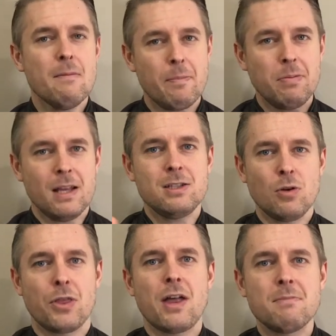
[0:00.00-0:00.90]
But please
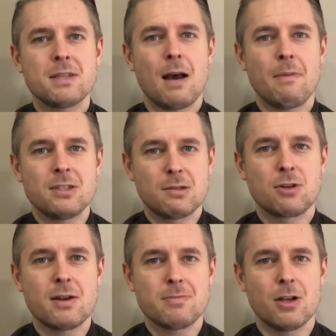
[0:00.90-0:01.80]
look, thumbs up and
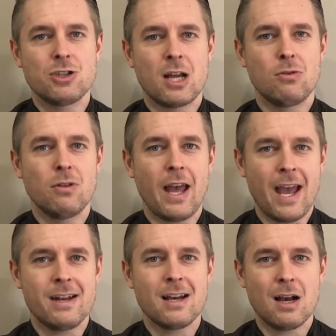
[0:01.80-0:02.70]
subscribe to my channel,
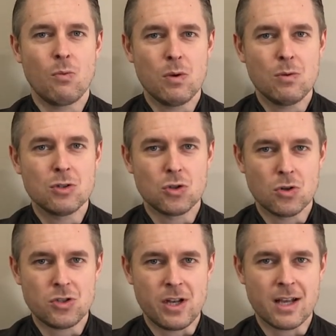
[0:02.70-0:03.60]
and we will
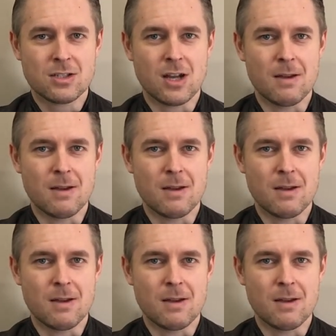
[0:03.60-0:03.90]
talk to you next